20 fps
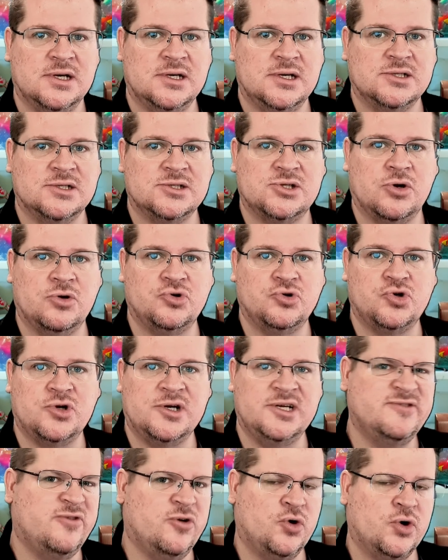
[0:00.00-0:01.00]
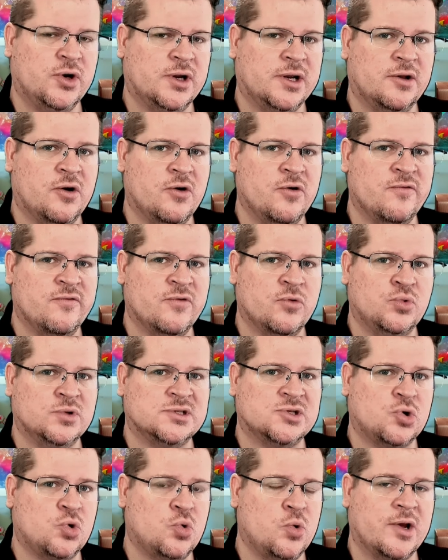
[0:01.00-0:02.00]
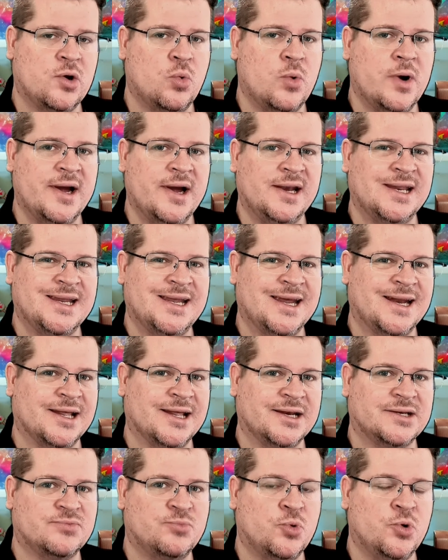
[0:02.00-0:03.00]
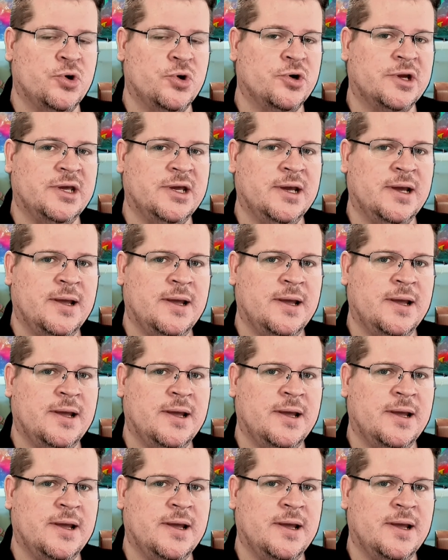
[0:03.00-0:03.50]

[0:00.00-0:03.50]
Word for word: So transferring it over was a quicker way to get it working.